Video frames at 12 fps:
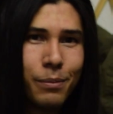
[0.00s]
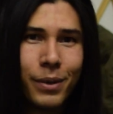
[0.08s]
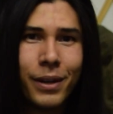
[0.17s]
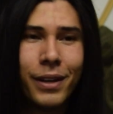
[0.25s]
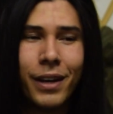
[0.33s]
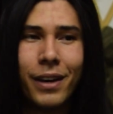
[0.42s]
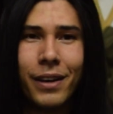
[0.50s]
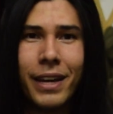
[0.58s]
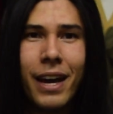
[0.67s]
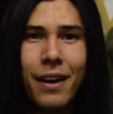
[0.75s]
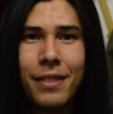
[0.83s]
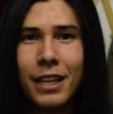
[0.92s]
But
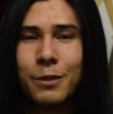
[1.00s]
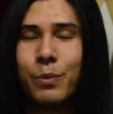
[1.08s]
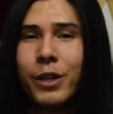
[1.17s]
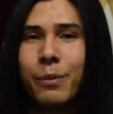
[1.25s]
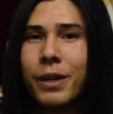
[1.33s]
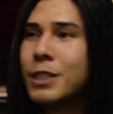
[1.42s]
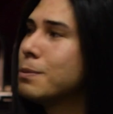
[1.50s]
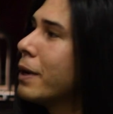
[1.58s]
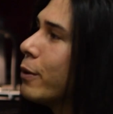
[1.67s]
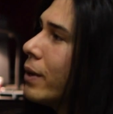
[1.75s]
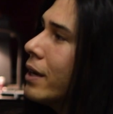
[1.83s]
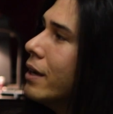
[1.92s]
yeah, that's pretty much my
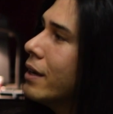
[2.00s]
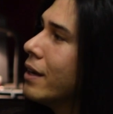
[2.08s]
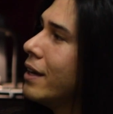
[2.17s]
rig.